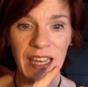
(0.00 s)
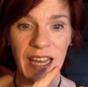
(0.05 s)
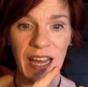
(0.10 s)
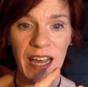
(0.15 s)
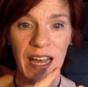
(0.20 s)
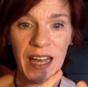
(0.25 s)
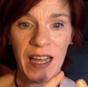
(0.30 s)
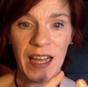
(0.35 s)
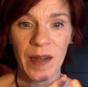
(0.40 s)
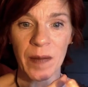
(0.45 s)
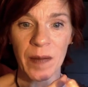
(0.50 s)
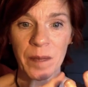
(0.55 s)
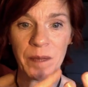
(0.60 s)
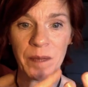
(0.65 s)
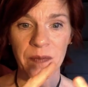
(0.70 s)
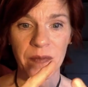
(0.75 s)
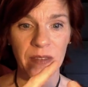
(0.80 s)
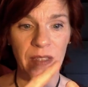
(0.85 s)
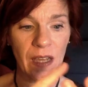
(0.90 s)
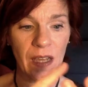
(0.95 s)

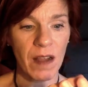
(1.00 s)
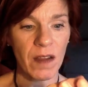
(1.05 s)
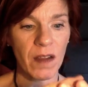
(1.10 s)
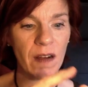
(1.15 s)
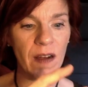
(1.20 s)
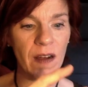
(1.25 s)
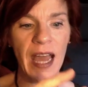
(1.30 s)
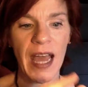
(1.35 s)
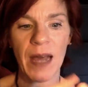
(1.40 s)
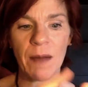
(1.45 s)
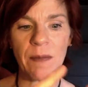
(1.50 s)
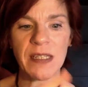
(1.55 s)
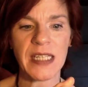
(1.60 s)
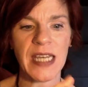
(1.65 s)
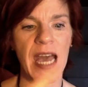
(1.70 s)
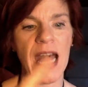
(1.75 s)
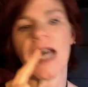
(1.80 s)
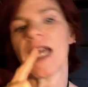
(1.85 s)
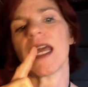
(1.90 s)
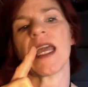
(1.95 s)

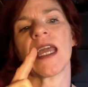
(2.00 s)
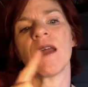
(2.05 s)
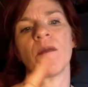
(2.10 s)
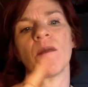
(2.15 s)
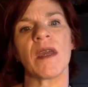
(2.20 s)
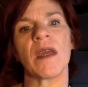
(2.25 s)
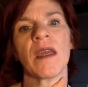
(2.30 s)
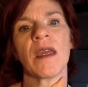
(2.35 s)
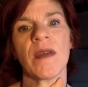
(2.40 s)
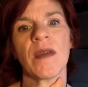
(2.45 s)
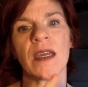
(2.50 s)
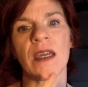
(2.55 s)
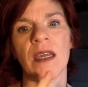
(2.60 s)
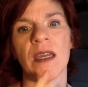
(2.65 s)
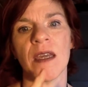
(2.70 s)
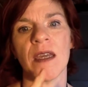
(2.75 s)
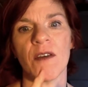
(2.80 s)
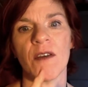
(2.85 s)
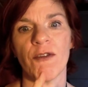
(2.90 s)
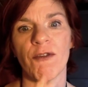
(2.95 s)
and
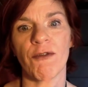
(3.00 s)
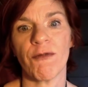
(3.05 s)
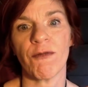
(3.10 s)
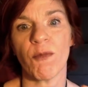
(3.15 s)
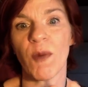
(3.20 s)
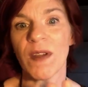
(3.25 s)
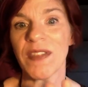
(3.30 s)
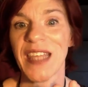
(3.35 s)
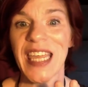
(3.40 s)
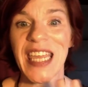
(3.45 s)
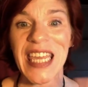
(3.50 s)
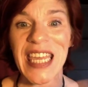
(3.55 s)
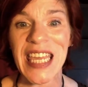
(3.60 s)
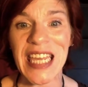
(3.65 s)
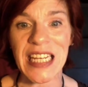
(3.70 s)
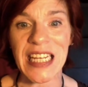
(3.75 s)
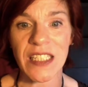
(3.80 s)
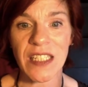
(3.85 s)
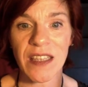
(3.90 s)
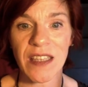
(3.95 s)
maybe what they
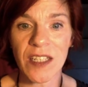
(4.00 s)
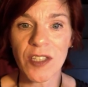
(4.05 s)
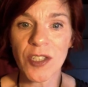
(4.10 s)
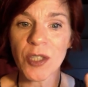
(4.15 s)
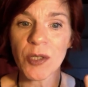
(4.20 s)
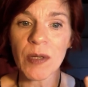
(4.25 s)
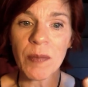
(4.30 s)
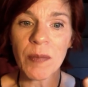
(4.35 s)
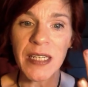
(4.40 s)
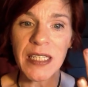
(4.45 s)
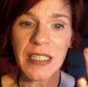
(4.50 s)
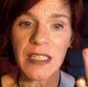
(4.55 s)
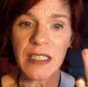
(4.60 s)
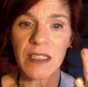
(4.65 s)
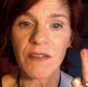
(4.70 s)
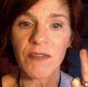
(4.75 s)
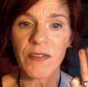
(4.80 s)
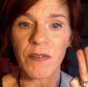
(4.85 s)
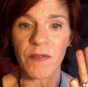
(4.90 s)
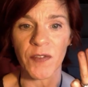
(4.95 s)
eat. There's 3 pieces
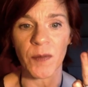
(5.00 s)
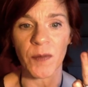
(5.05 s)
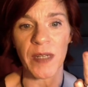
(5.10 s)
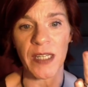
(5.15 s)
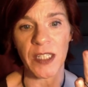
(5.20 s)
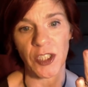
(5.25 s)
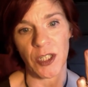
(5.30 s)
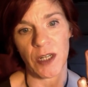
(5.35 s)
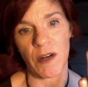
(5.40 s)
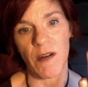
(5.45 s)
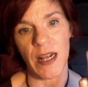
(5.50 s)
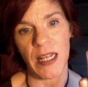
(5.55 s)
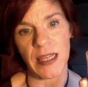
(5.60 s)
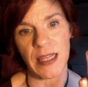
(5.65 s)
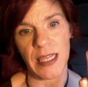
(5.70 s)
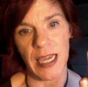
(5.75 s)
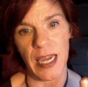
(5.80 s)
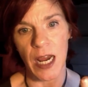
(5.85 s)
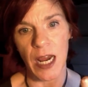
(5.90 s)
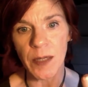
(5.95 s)
of information right
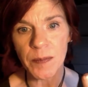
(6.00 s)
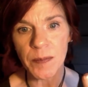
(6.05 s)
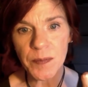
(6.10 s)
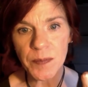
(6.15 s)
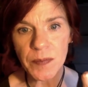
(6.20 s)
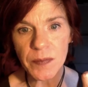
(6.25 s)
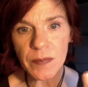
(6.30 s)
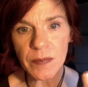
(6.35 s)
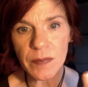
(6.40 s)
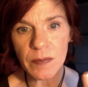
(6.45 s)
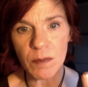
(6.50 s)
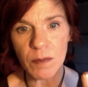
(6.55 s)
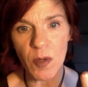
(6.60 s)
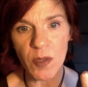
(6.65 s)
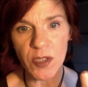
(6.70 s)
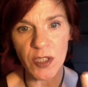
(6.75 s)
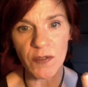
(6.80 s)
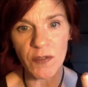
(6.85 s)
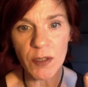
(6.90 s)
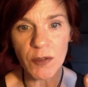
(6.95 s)
there.
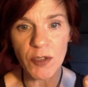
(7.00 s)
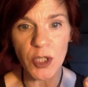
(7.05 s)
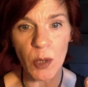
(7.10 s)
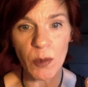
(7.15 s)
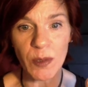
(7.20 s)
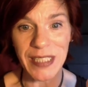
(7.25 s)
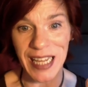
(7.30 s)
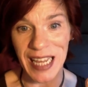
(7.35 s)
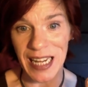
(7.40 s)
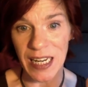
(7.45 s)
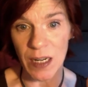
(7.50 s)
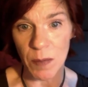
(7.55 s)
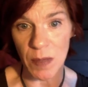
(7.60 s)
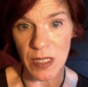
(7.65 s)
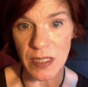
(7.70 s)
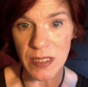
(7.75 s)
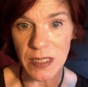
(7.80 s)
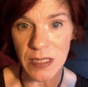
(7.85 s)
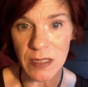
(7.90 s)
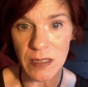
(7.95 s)
Most of you chose
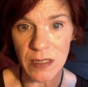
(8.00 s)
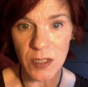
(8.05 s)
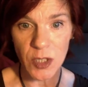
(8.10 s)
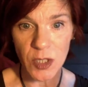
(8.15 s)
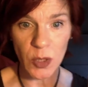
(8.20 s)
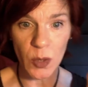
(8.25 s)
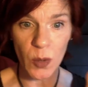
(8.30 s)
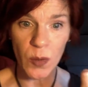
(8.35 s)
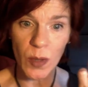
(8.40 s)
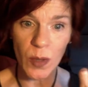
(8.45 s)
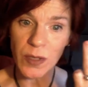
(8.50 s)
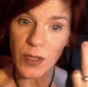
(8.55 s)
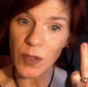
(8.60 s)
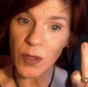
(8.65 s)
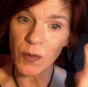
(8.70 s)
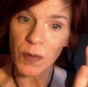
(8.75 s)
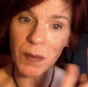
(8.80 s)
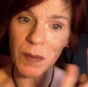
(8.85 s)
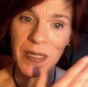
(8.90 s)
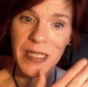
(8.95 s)
animals. So those are
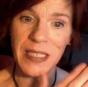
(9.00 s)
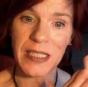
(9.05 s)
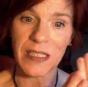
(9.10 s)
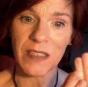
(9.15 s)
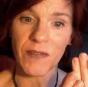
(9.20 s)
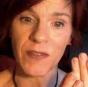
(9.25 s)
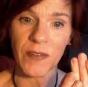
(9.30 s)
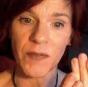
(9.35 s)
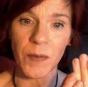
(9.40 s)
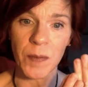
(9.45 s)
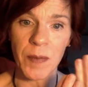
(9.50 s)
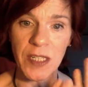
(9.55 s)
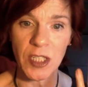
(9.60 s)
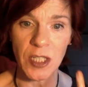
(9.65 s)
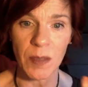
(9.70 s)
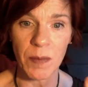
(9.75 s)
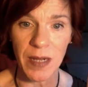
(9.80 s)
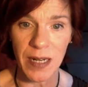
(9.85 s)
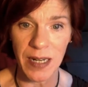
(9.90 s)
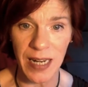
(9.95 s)
3 pieces of
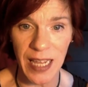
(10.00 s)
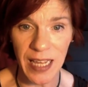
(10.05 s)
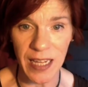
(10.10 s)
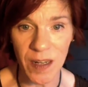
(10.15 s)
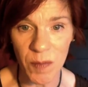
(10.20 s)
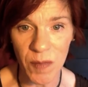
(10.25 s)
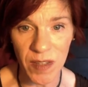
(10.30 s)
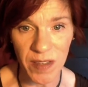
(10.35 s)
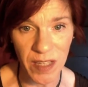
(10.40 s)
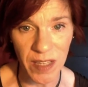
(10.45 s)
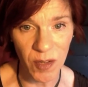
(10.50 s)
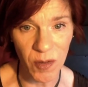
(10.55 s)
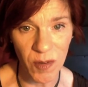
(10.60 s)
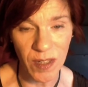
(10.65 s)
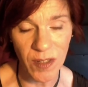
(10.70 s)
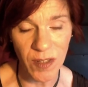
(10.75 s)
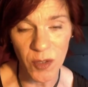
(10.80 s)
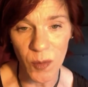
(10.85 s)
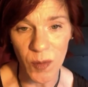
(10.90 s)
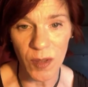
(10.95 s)
information about an animal that you
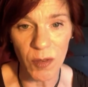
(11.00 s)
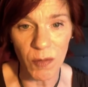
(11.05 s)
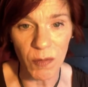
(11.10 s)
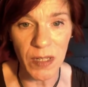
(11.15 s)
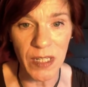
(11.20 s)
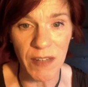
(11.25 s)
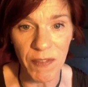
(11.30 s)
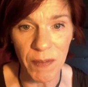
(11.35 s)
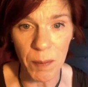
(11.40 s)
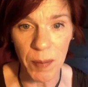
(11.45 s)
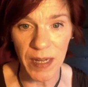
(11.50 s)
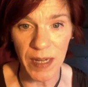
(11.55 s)
can do in 3 different